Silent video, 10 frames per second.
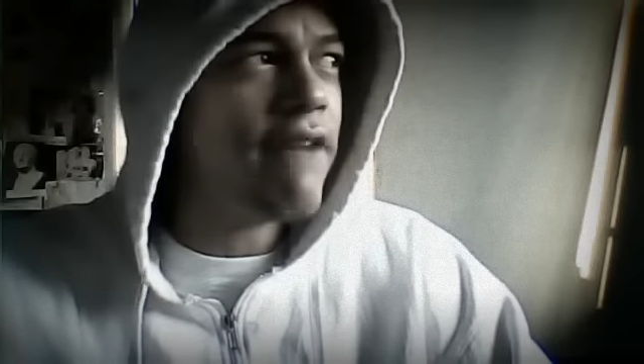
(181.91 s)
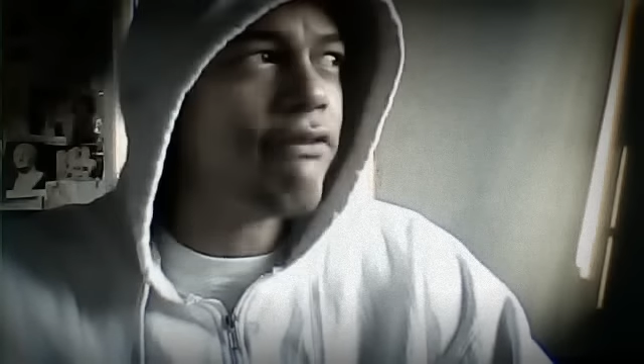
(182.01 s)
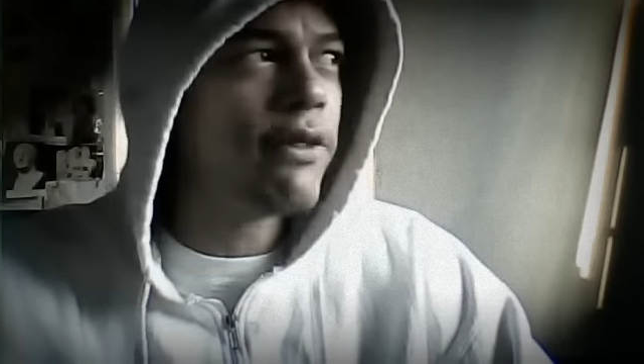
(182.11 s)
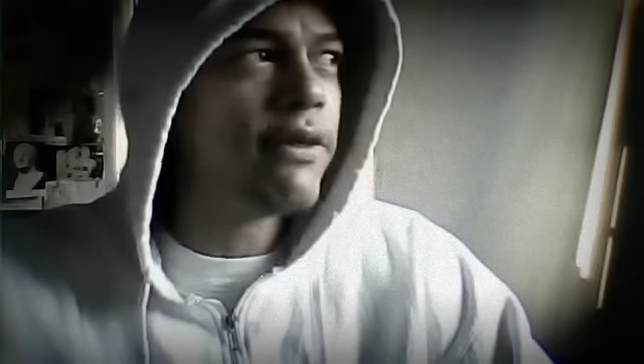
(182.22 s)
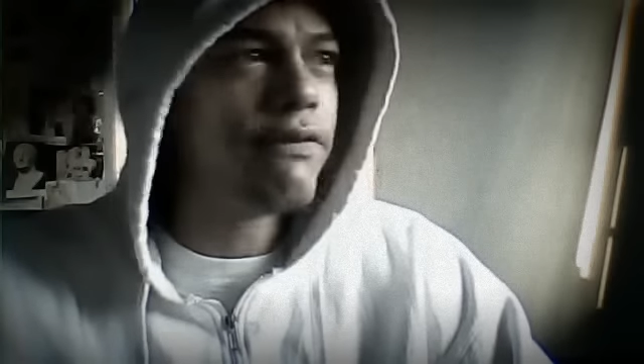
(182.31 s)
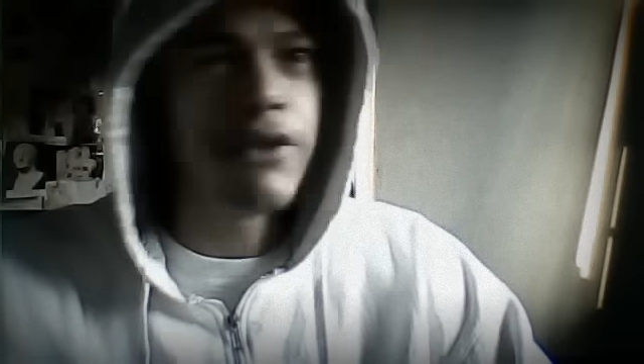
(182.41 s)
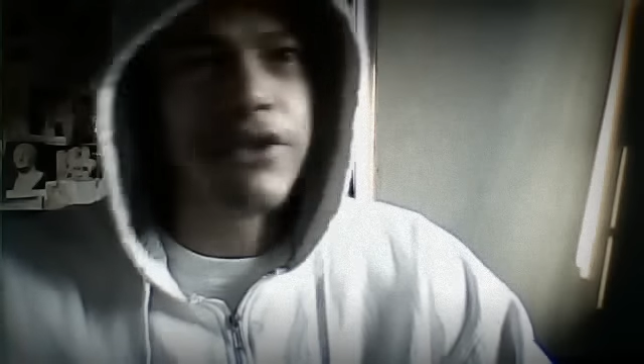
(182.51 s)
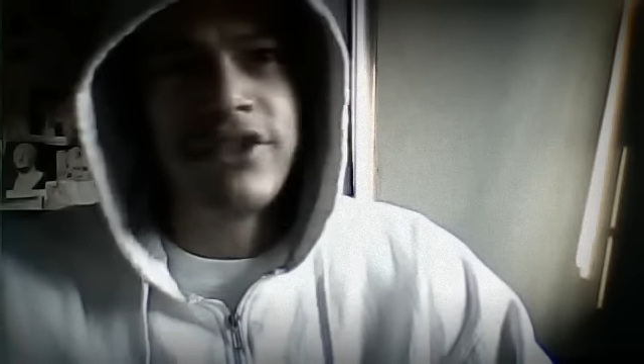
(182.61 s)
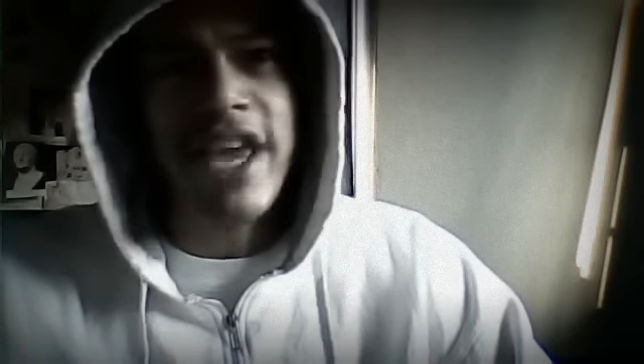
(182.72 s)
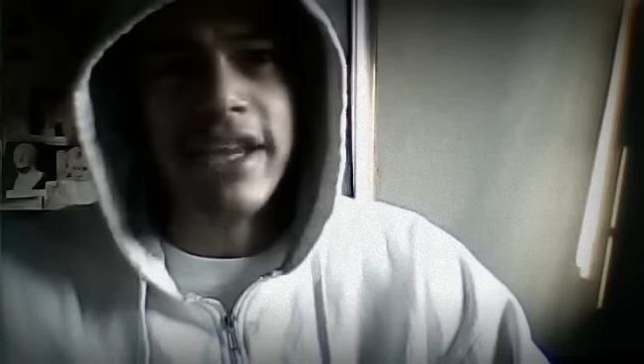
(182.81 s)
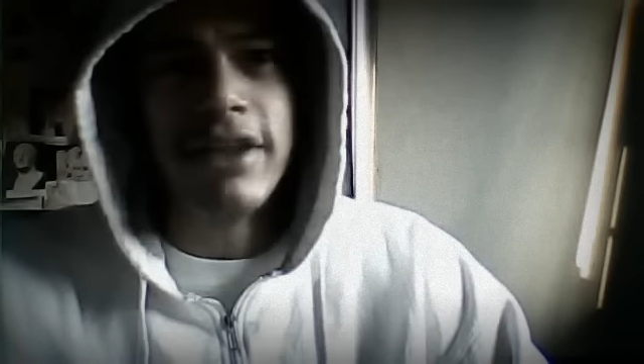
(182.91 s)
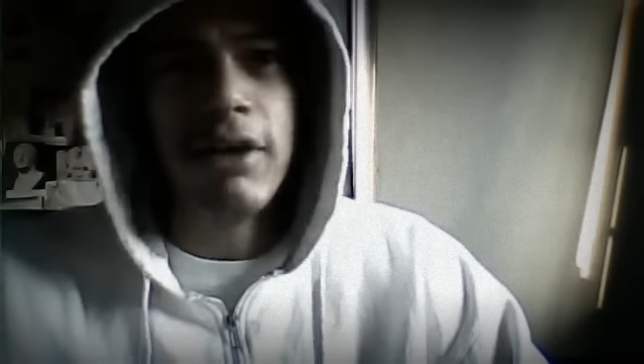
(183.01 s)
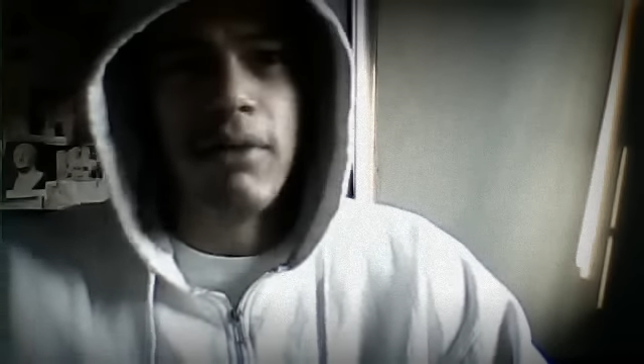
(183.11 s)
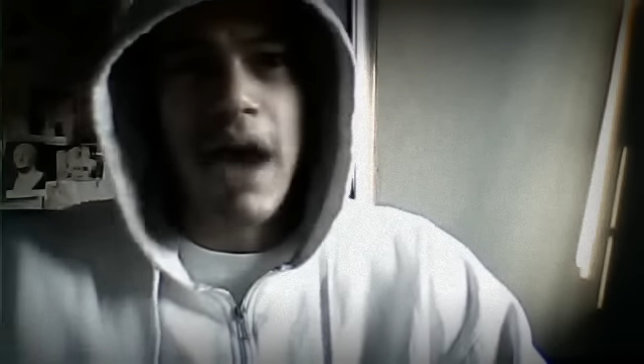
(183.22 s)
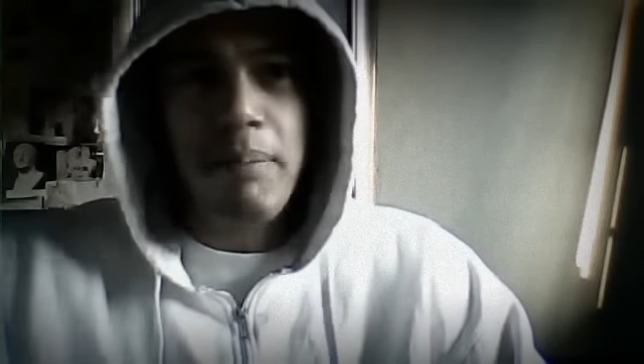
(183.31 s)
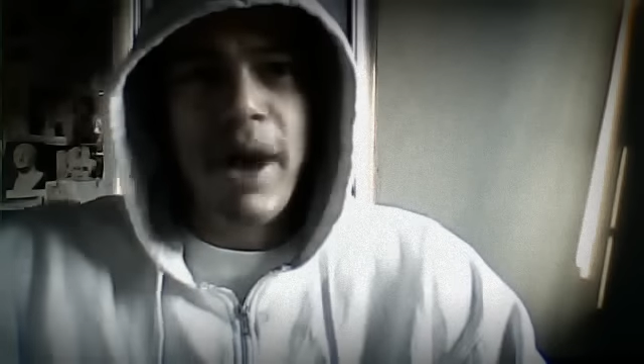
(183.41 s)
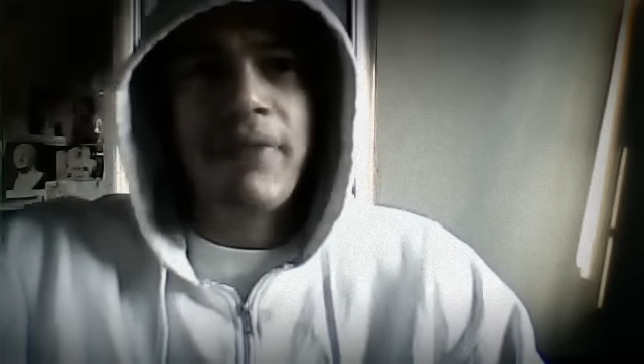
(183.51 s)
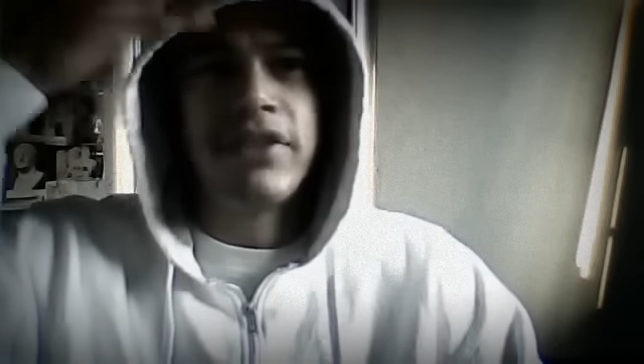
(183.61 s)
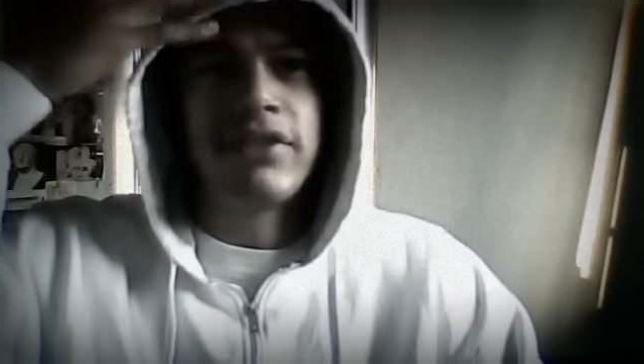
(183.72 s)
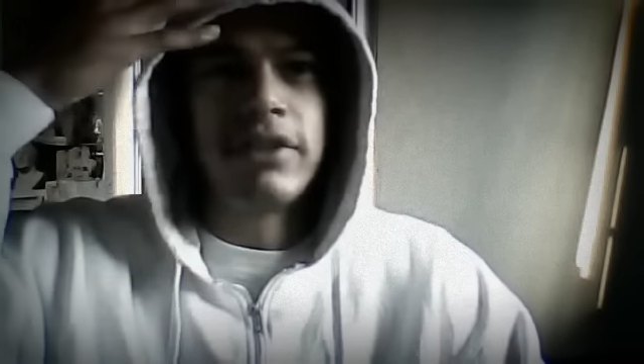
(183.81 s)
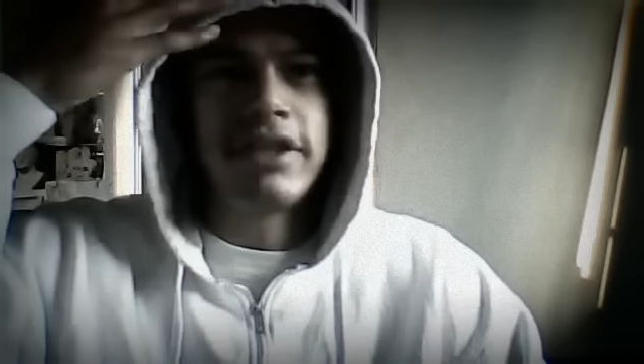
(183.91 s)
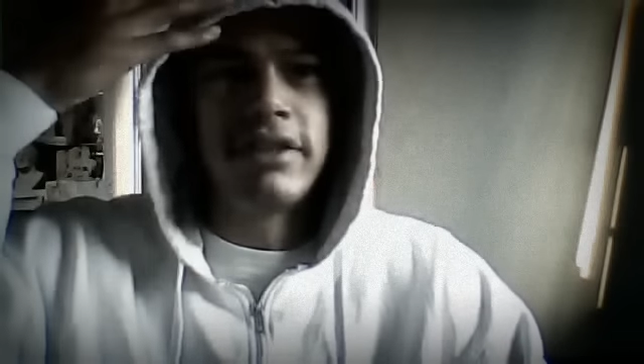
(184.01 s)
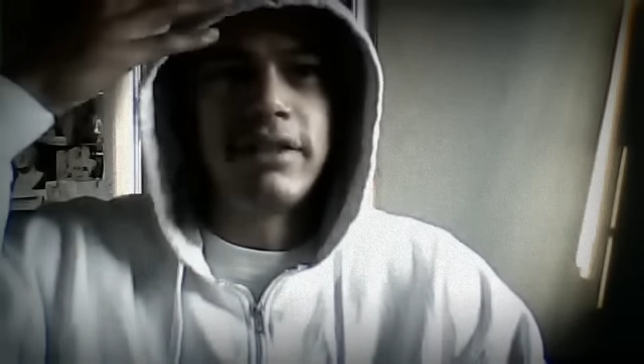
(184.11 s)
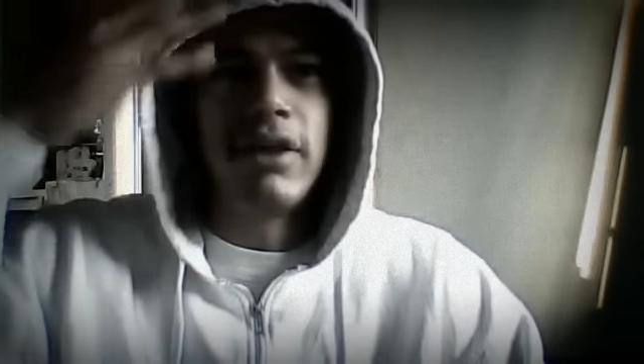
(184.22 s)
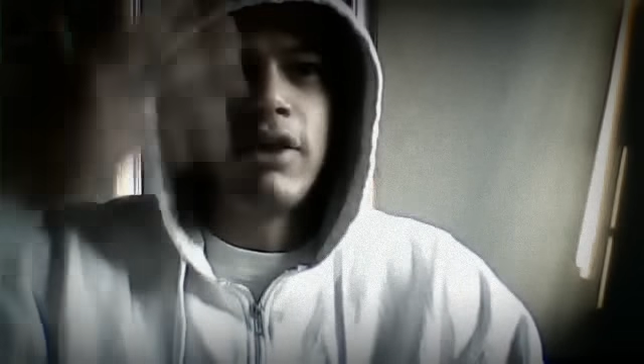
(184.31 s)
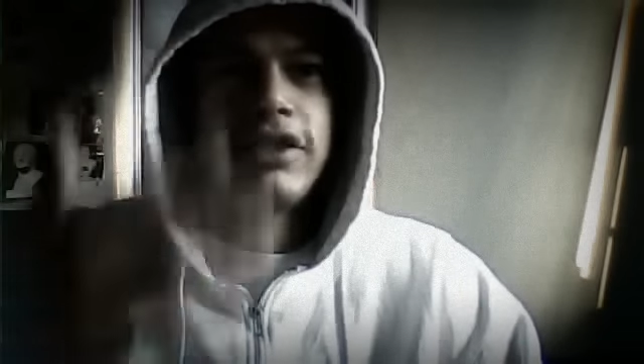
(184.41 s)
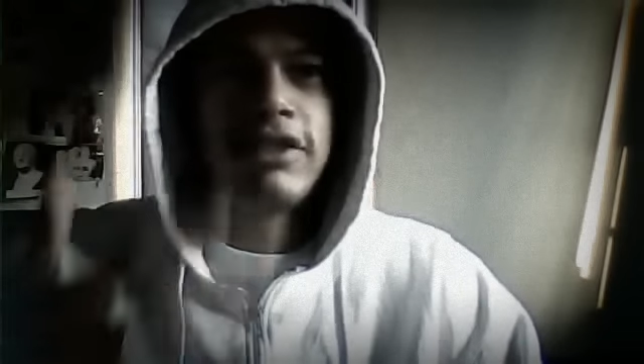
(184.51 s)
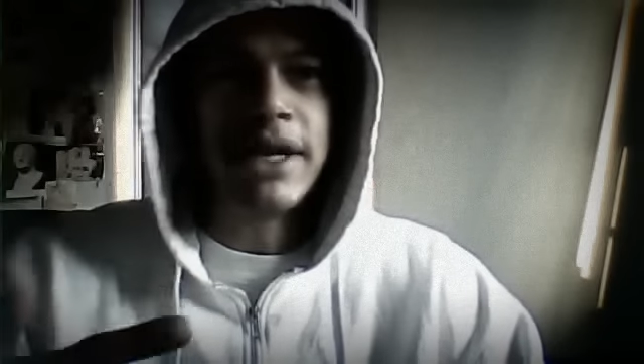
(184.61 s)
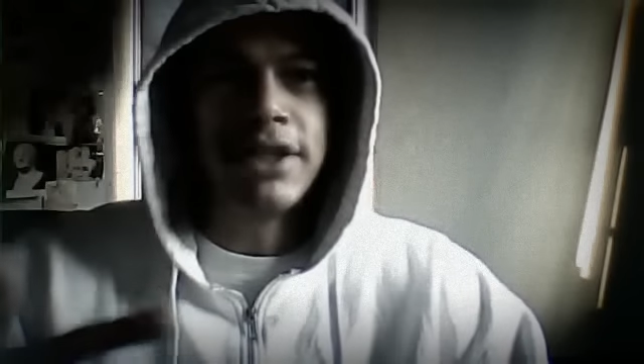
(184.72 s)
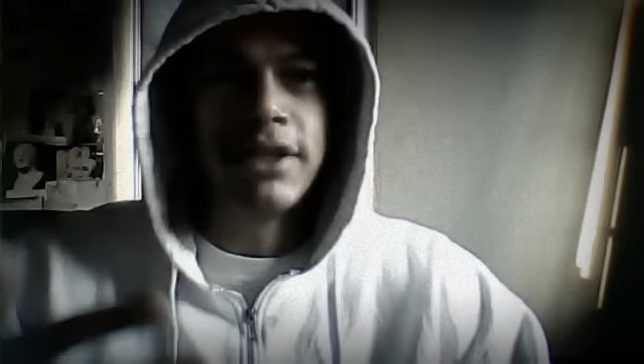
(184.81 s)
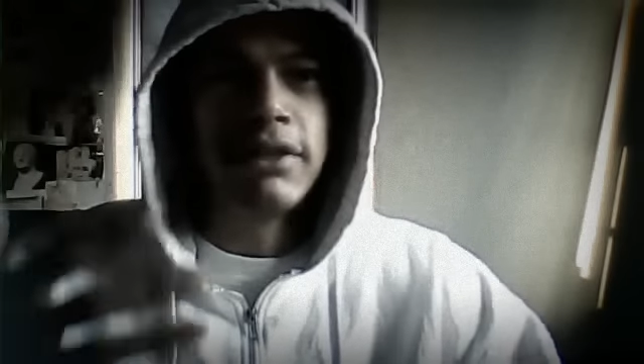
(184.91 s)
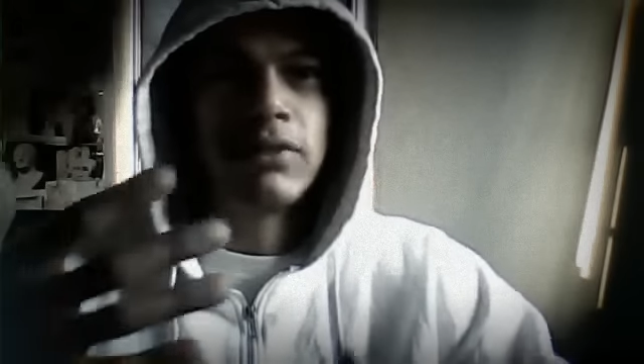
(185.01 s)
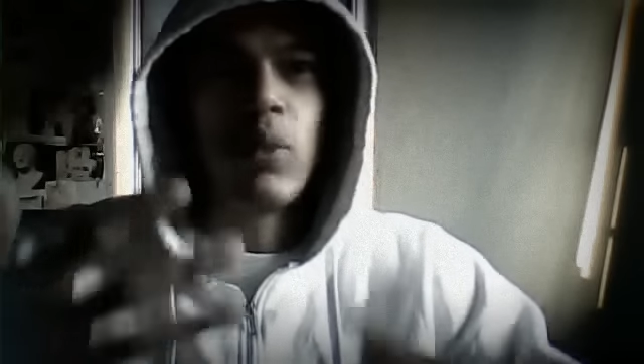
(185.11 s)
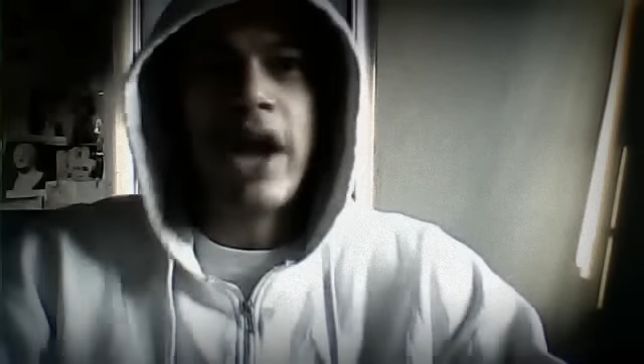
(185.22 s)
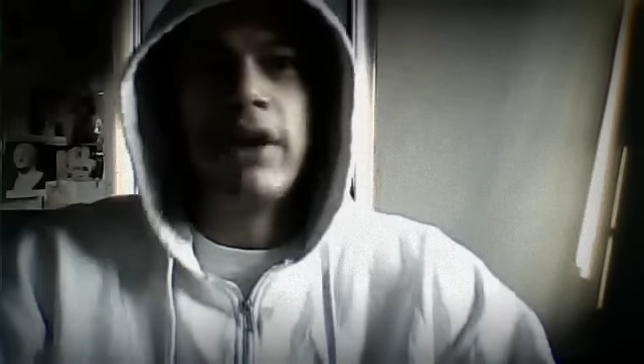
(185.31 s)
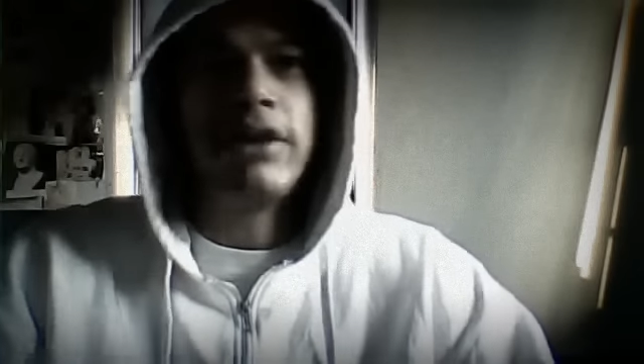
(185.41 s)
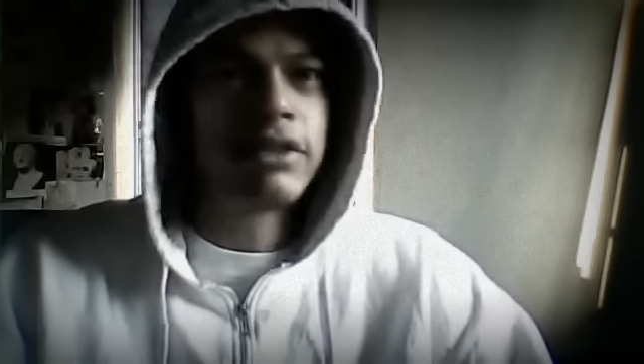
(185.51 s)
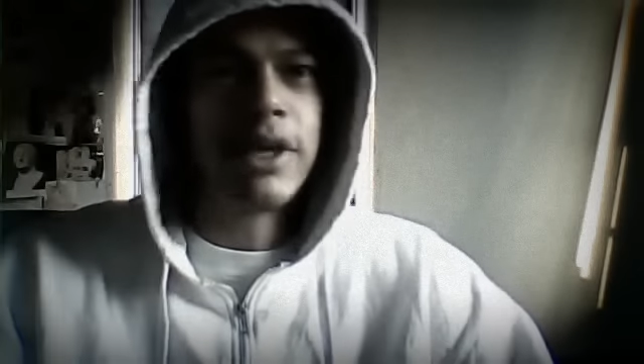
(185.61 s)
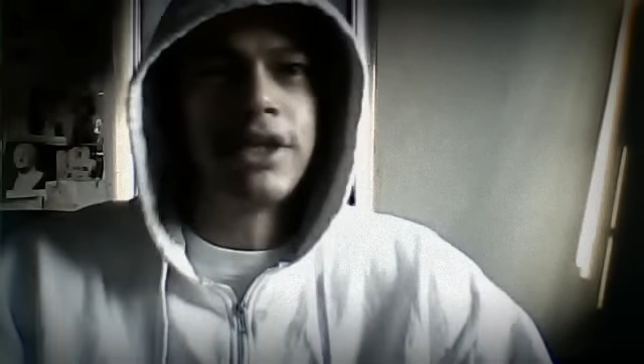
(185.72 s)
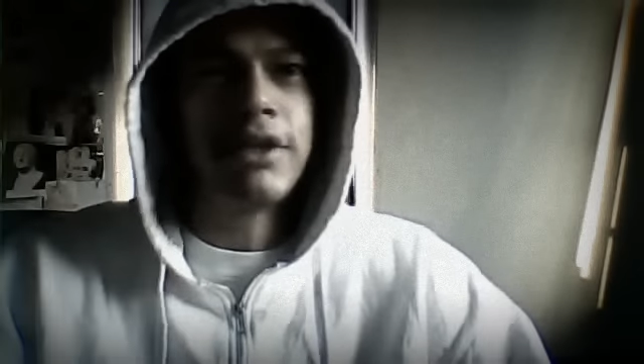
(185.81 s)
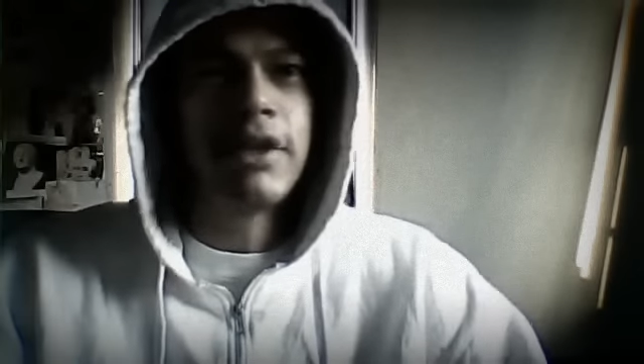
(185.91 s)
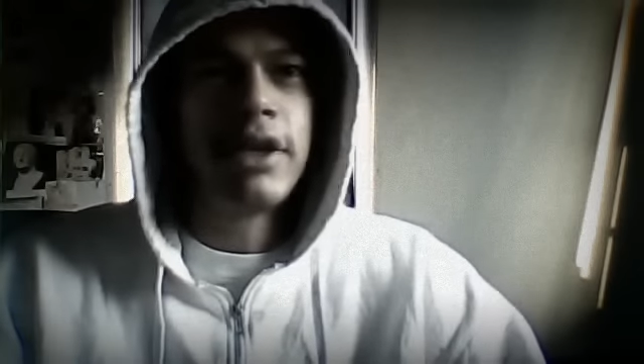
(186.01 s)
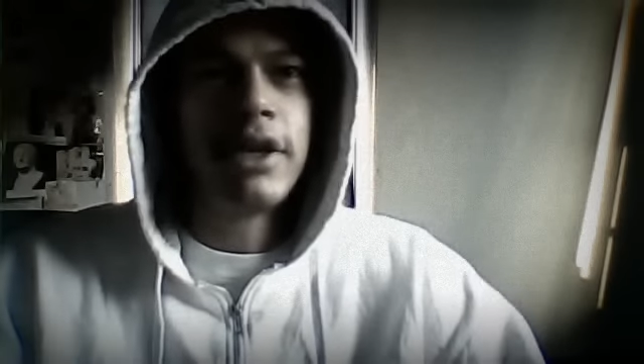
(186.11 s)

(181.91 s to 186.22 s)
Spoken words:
And for the sake, you know, I bought this hooded sweatshirt, this white hooded sweatshirt,